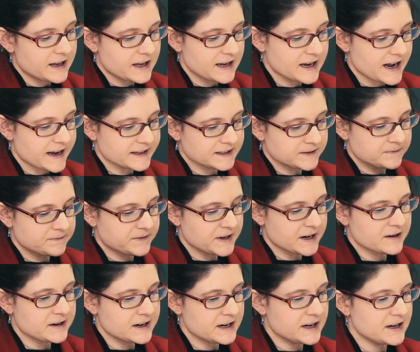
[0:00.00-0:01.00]
it has a
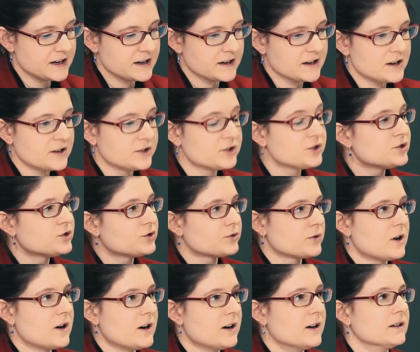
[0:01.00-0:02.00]
very
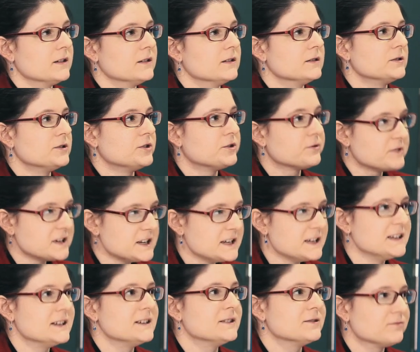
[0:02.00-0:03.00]
strong
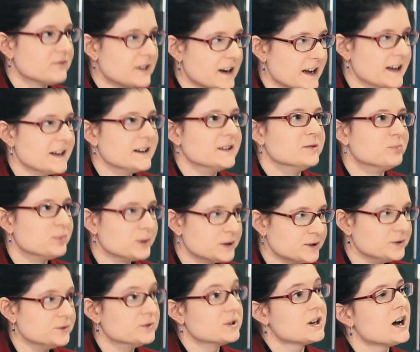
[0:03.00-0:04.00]
green, red,
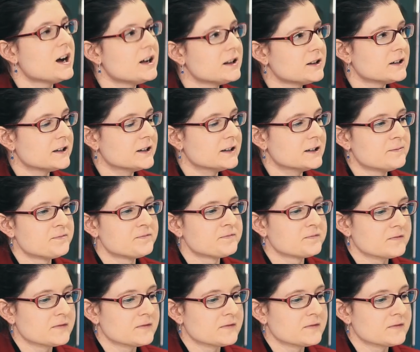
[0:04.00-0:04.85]
blue color.